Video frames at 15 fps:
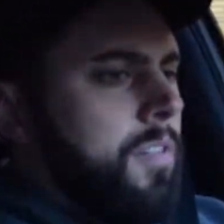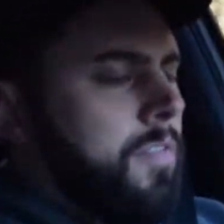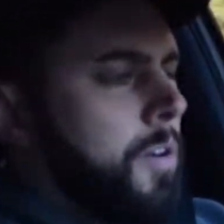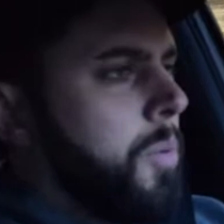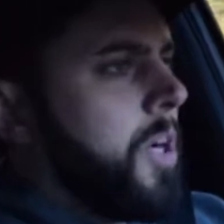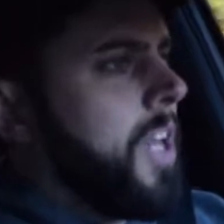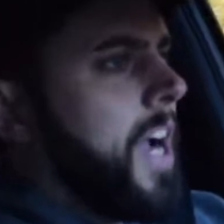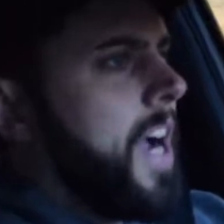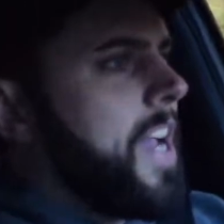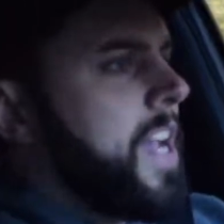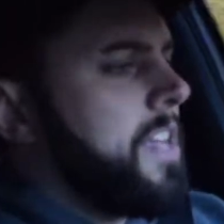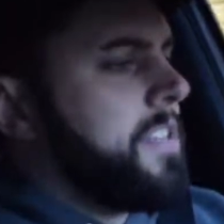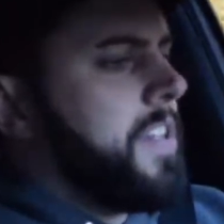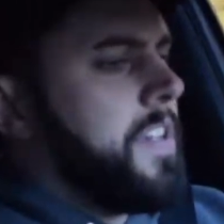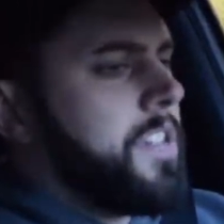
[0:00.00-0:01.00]
for where the
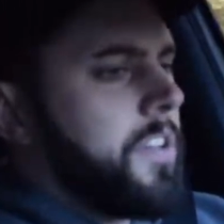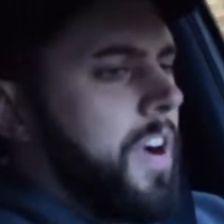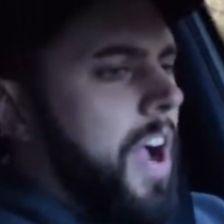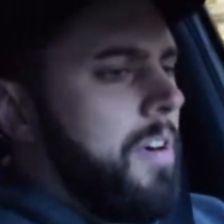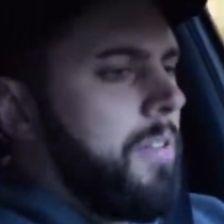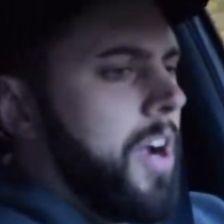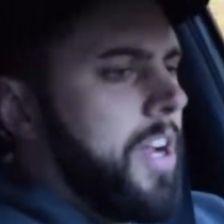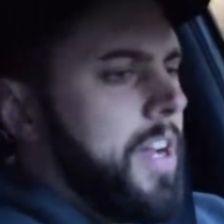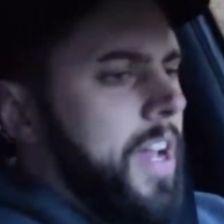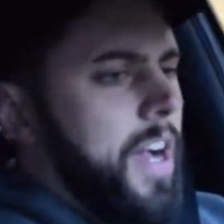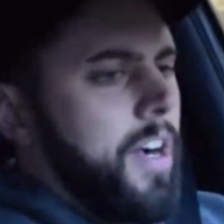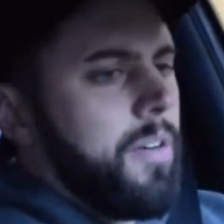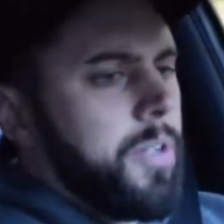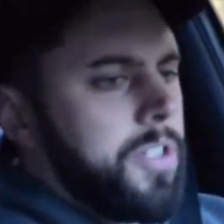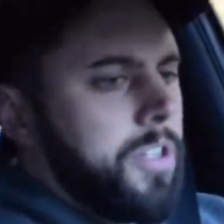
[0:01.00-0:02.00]
IATs are at right
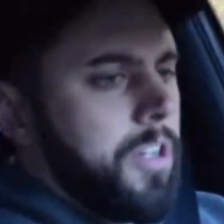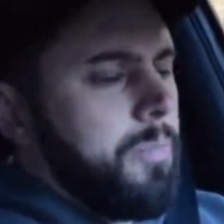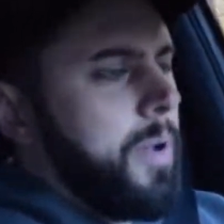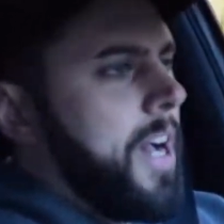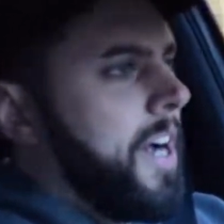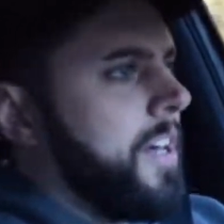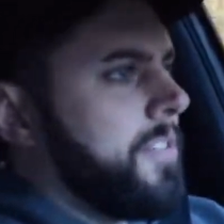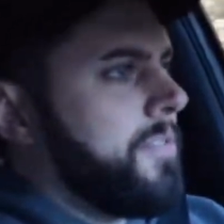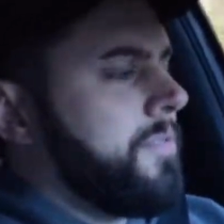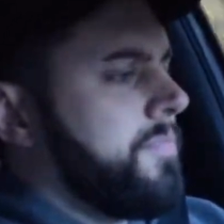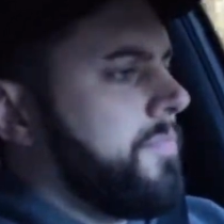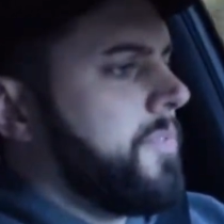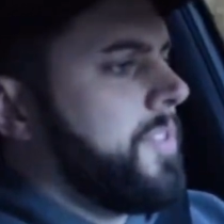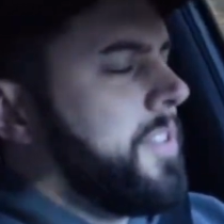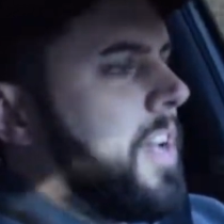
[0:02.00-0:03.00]
now, which are about
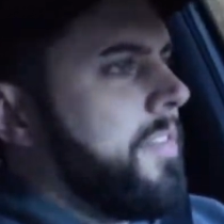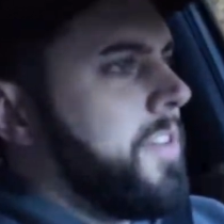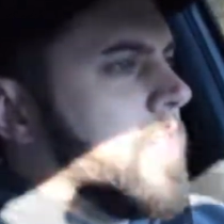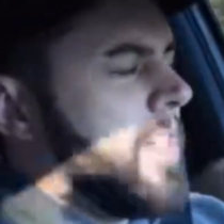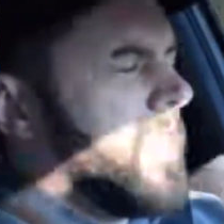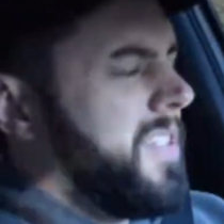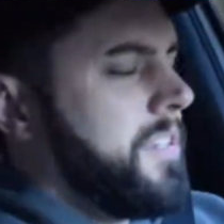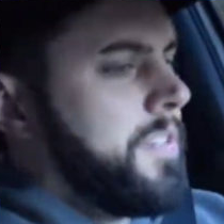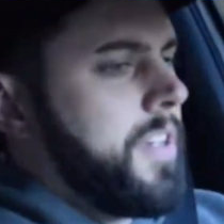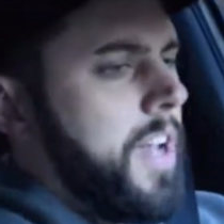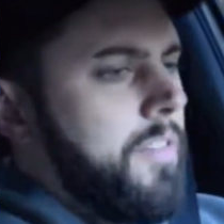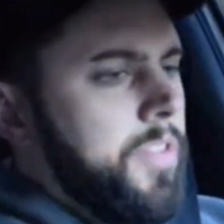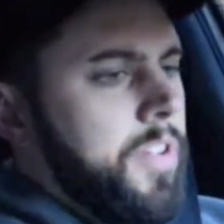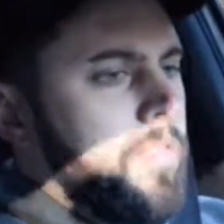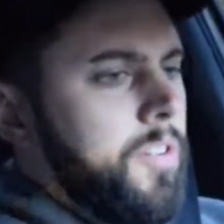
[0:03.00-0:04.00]

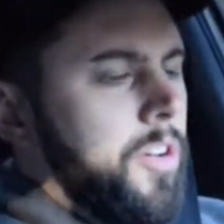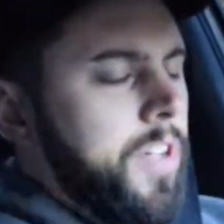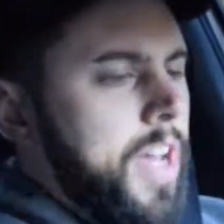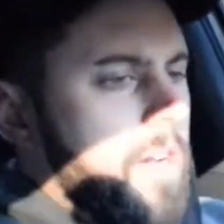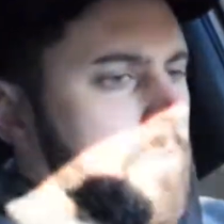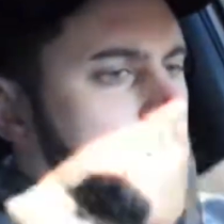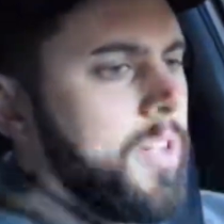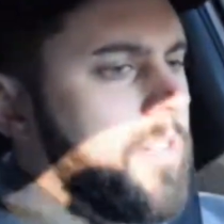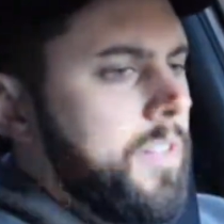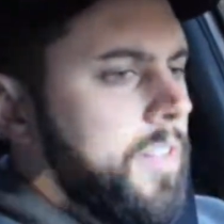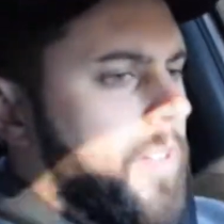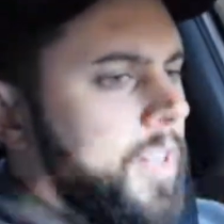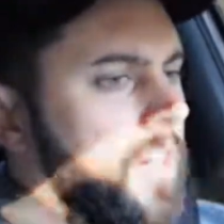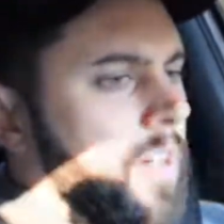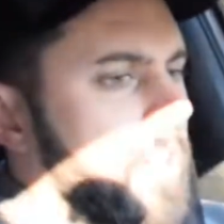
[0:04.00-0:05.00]
77 on that one,
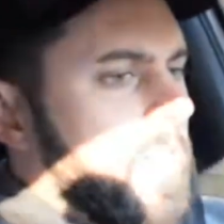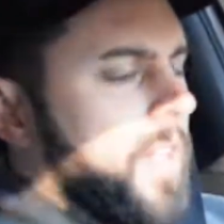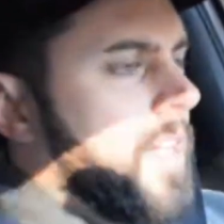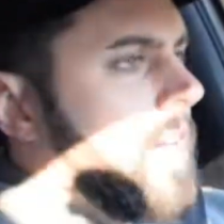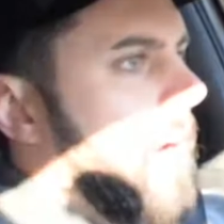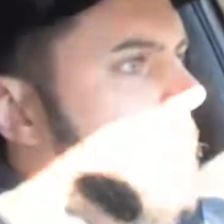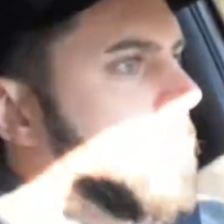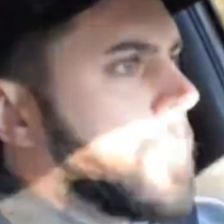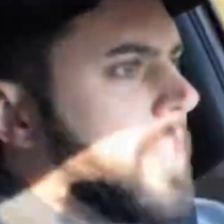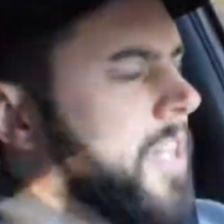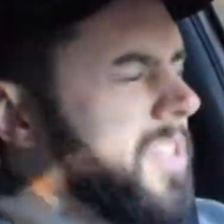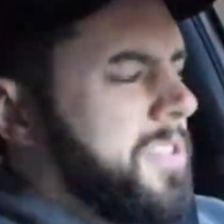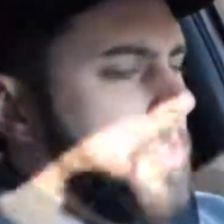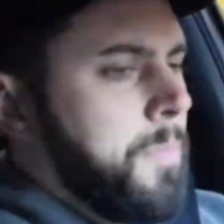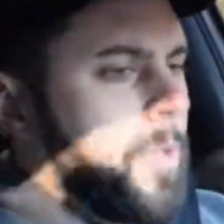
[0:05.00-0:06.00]
I'm just
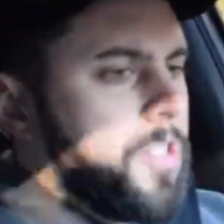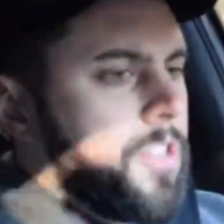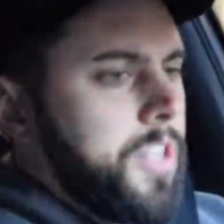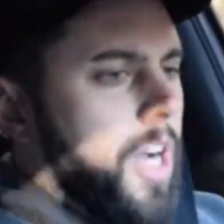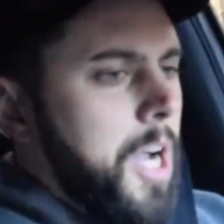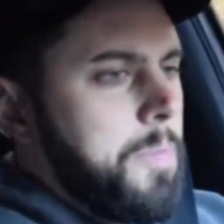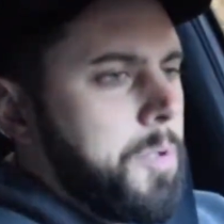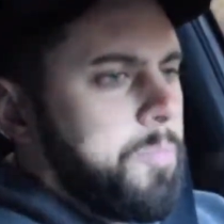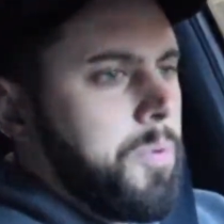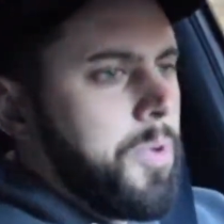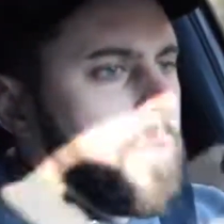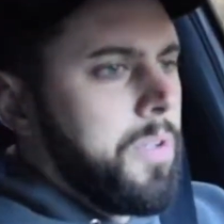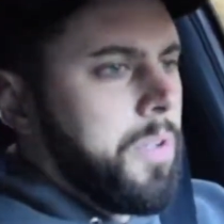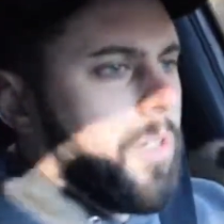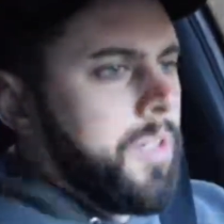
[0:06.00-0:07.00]
getting too much timing
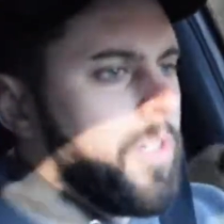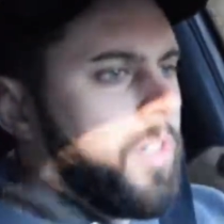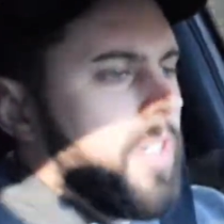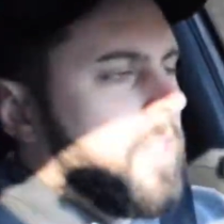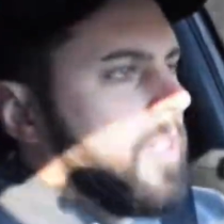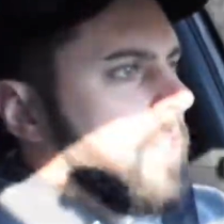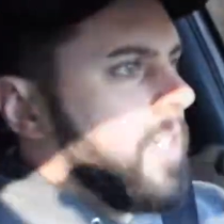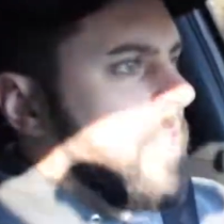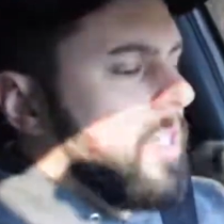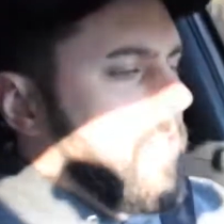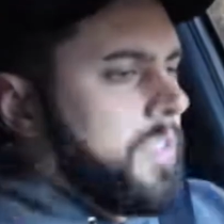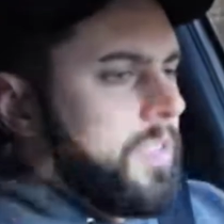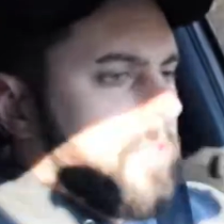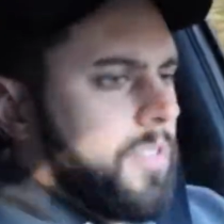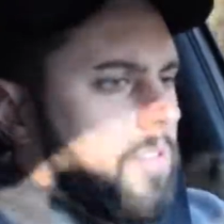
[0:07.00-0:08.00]
pull
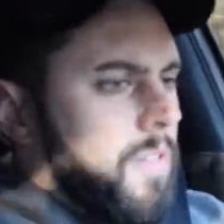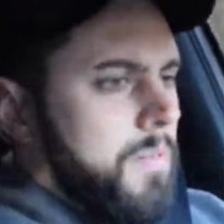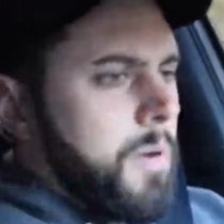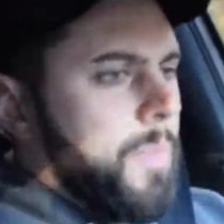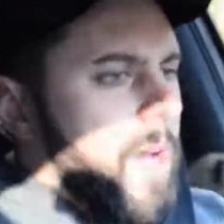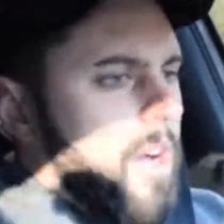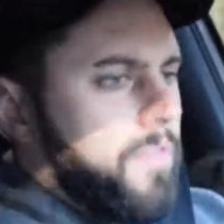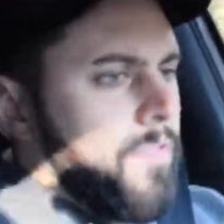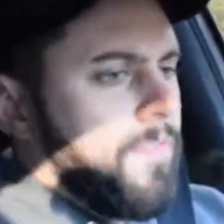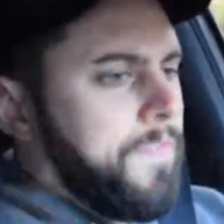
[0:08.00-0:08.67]
from about